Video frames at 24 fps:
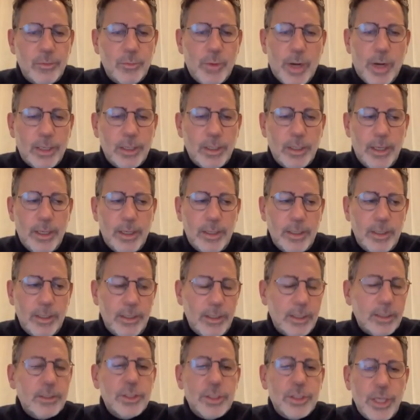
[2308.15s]
regulated
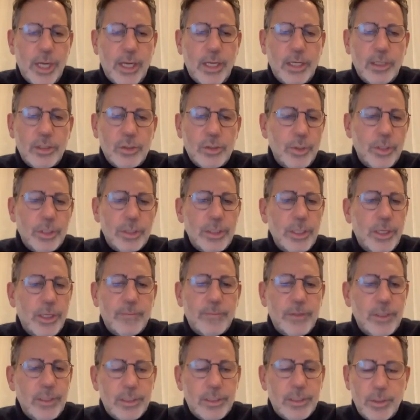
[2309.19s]
exchange with the
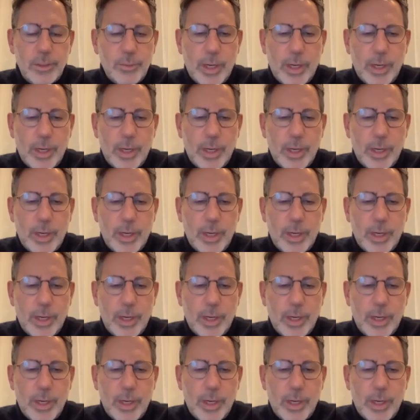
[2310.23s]
CFTC